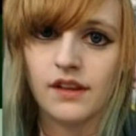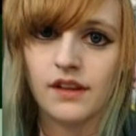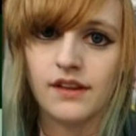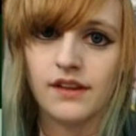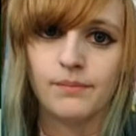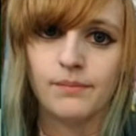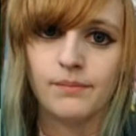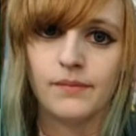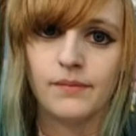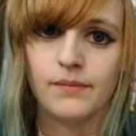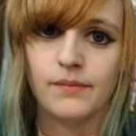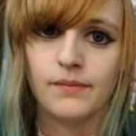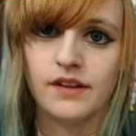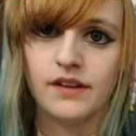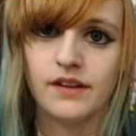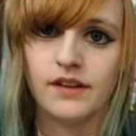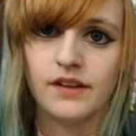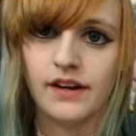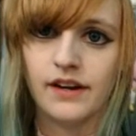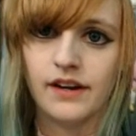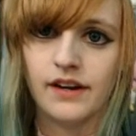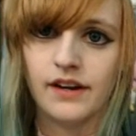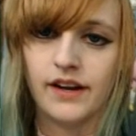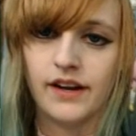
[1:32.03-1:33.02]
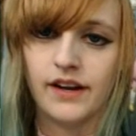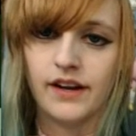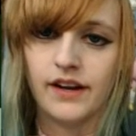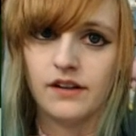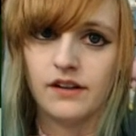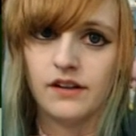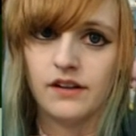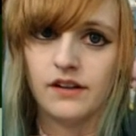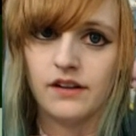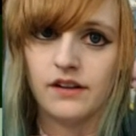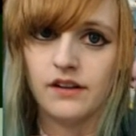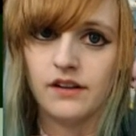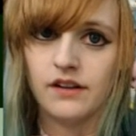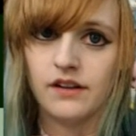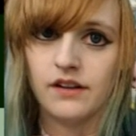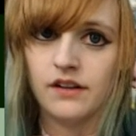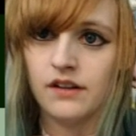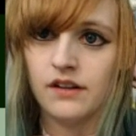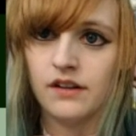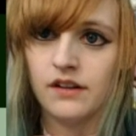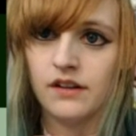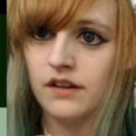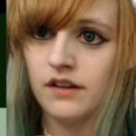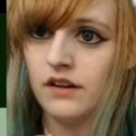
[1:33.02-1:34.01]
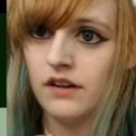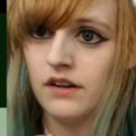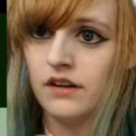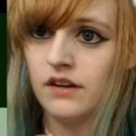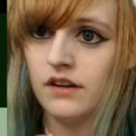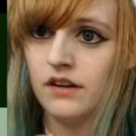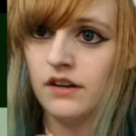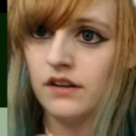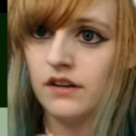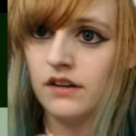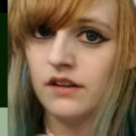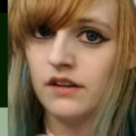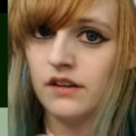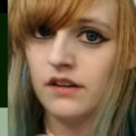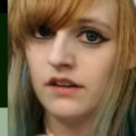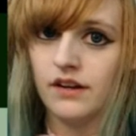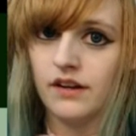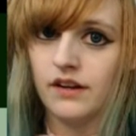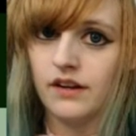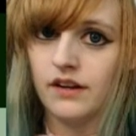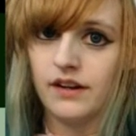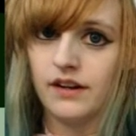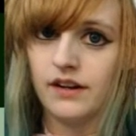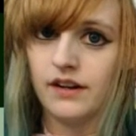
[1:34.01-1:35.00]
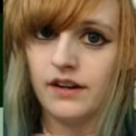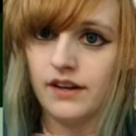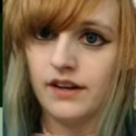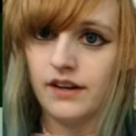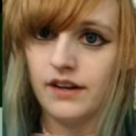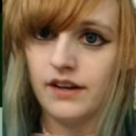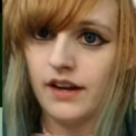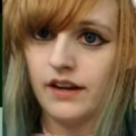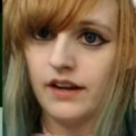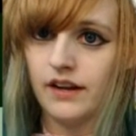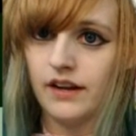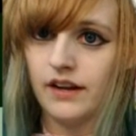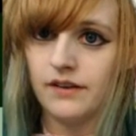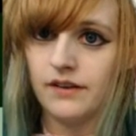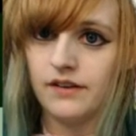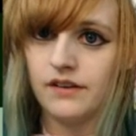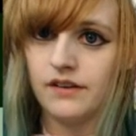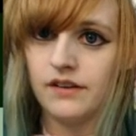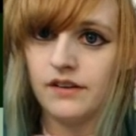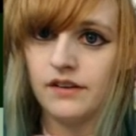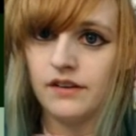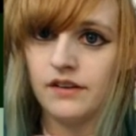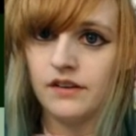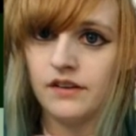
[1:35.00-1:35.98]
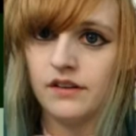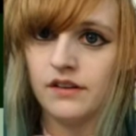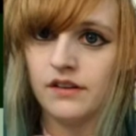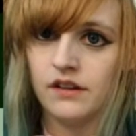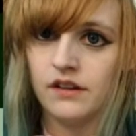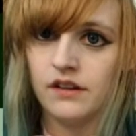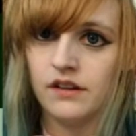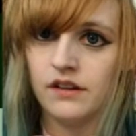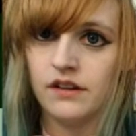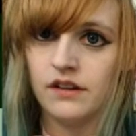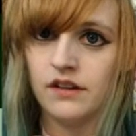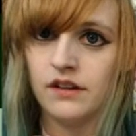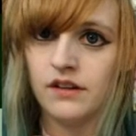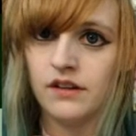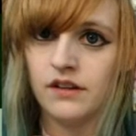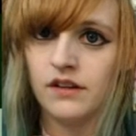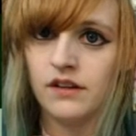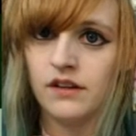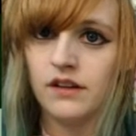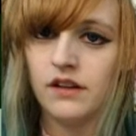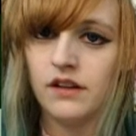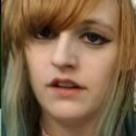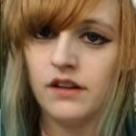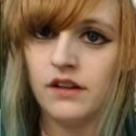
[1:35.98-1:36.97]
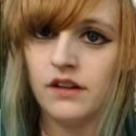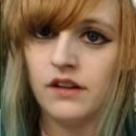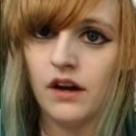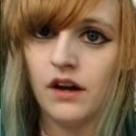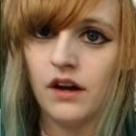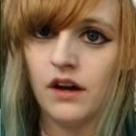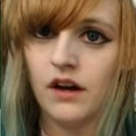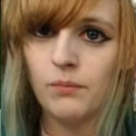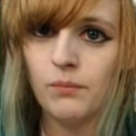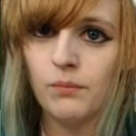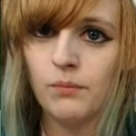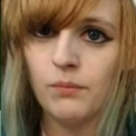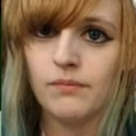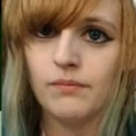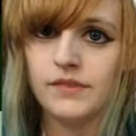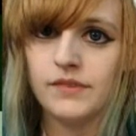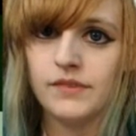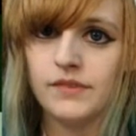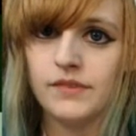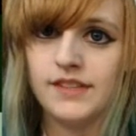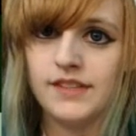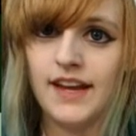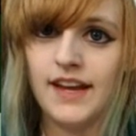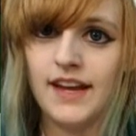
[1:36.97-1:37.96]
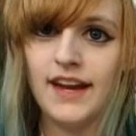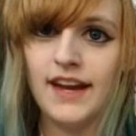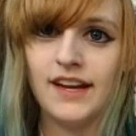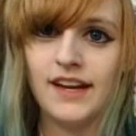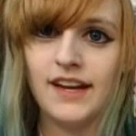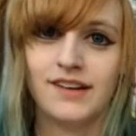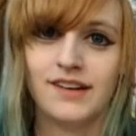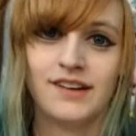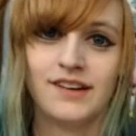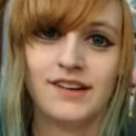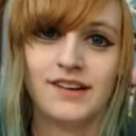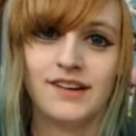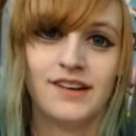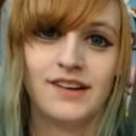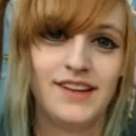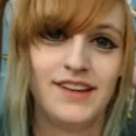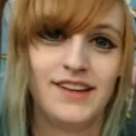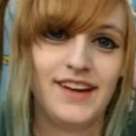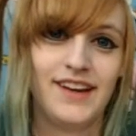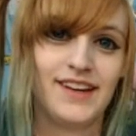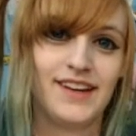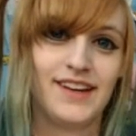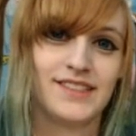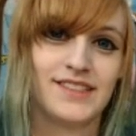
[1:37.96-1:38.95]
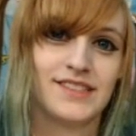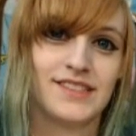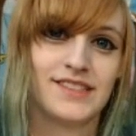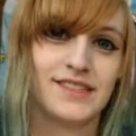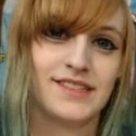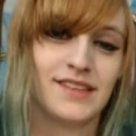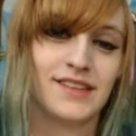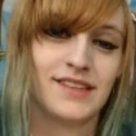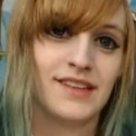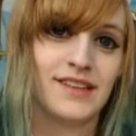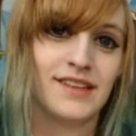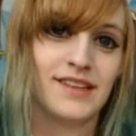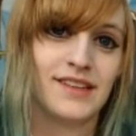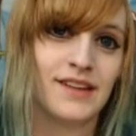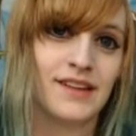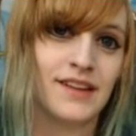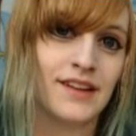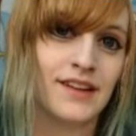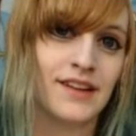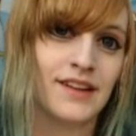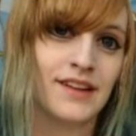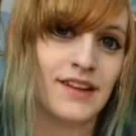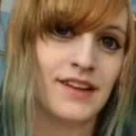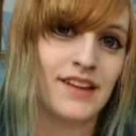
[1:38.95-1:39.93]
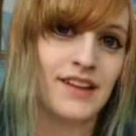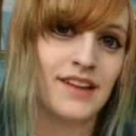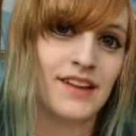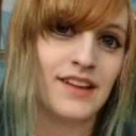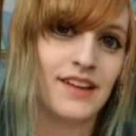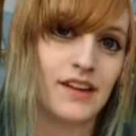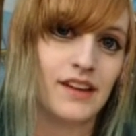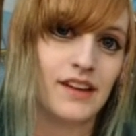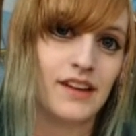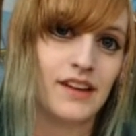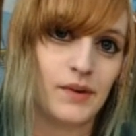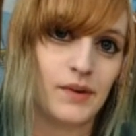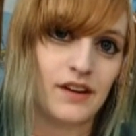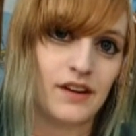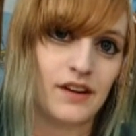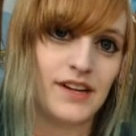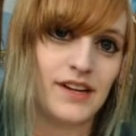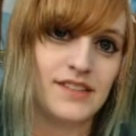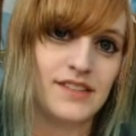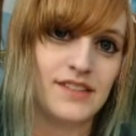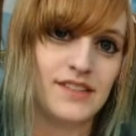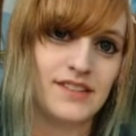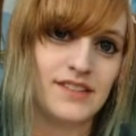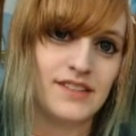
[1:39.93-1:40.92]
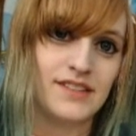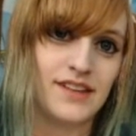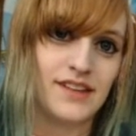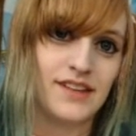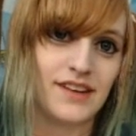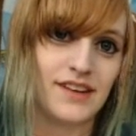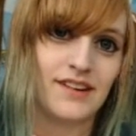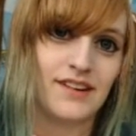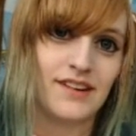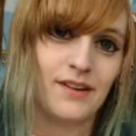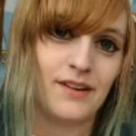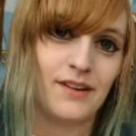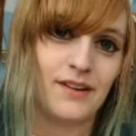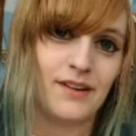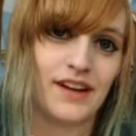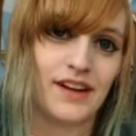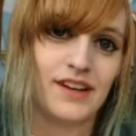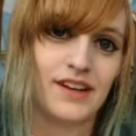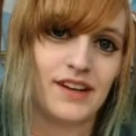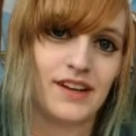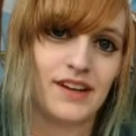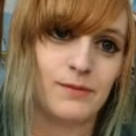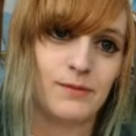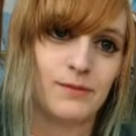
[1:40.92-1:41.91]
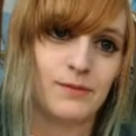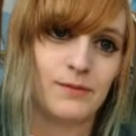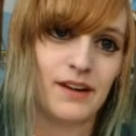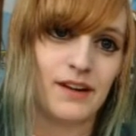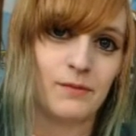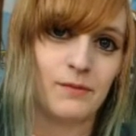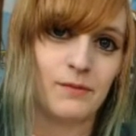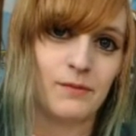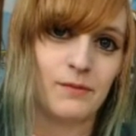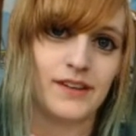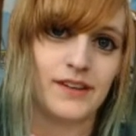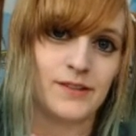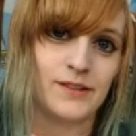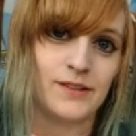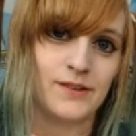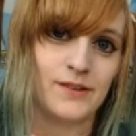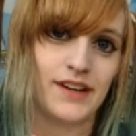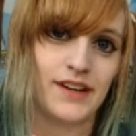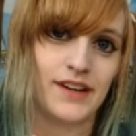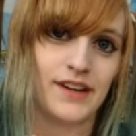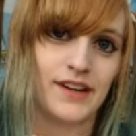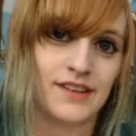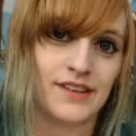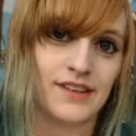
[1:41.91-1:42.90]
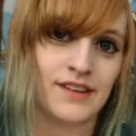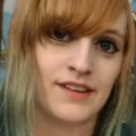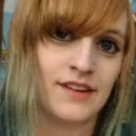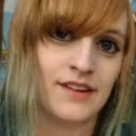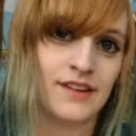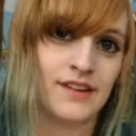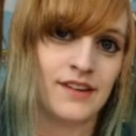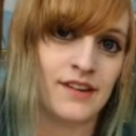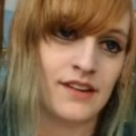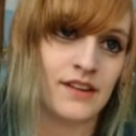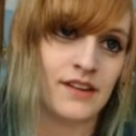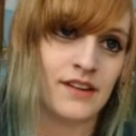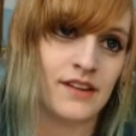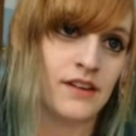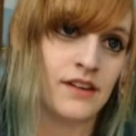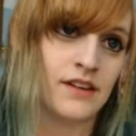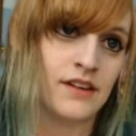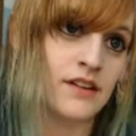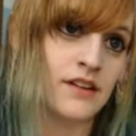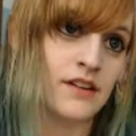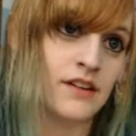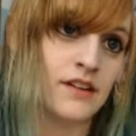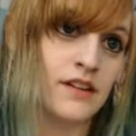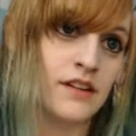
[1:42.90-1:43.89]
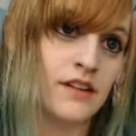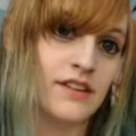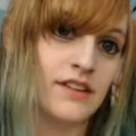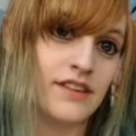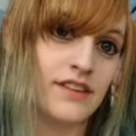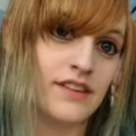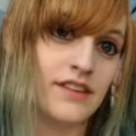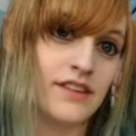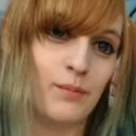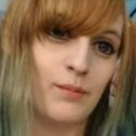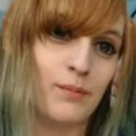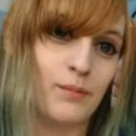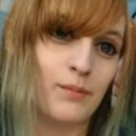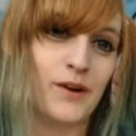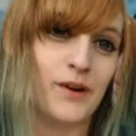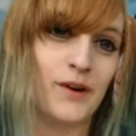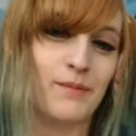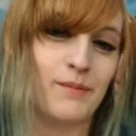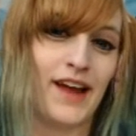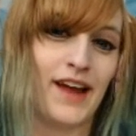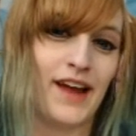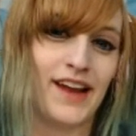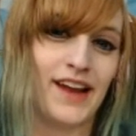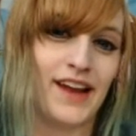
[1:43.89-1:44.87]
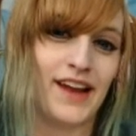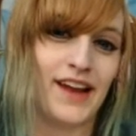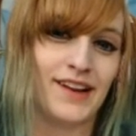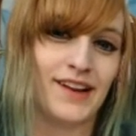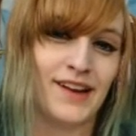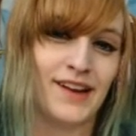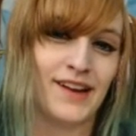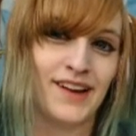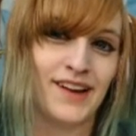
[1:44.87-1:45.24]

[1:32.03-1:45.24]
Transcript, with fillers: Yep, interrogate. I ain't gonna deny you. Oh, detain! Yes! He's being arrested. Oh my gosh, we're getting really strict. That poor man.